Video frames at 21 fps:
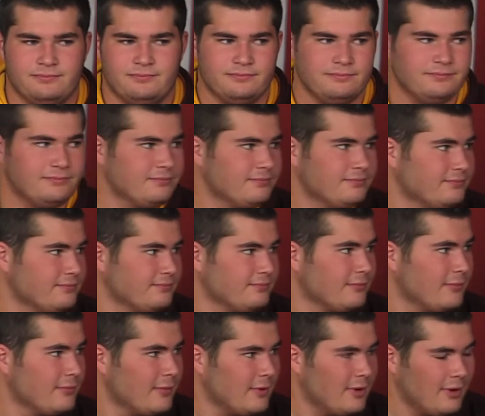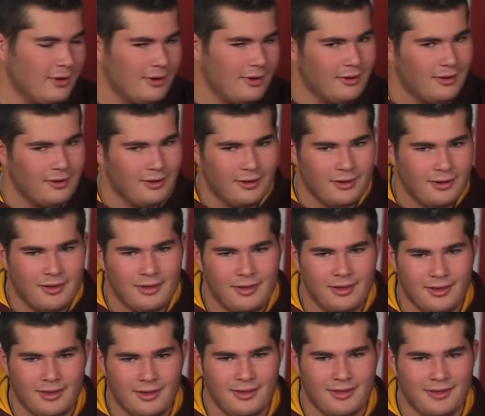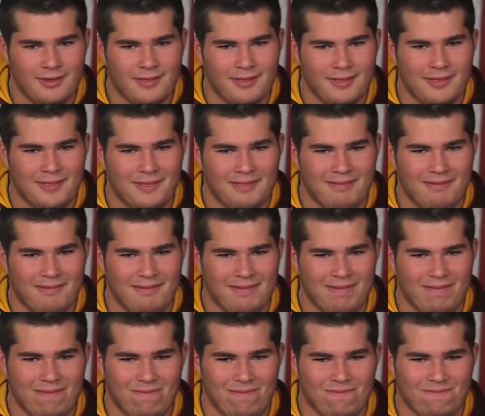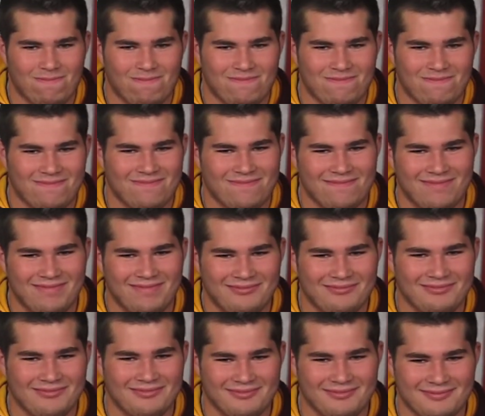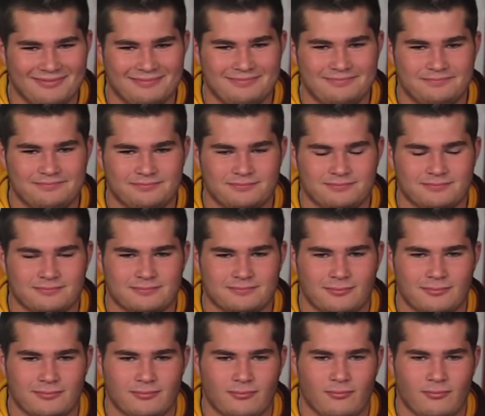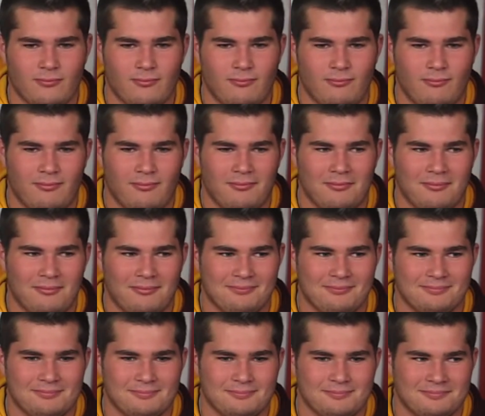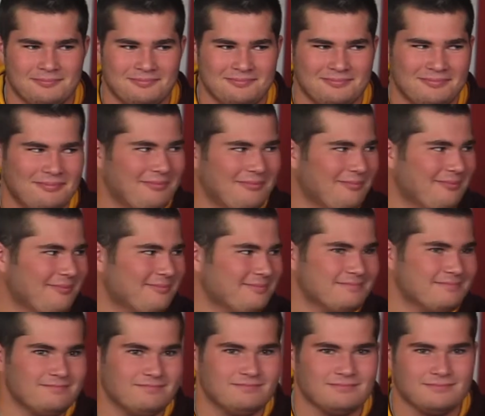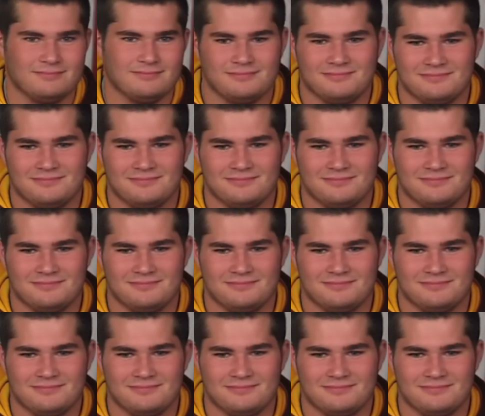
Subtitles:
No words are spoken by the person on screen.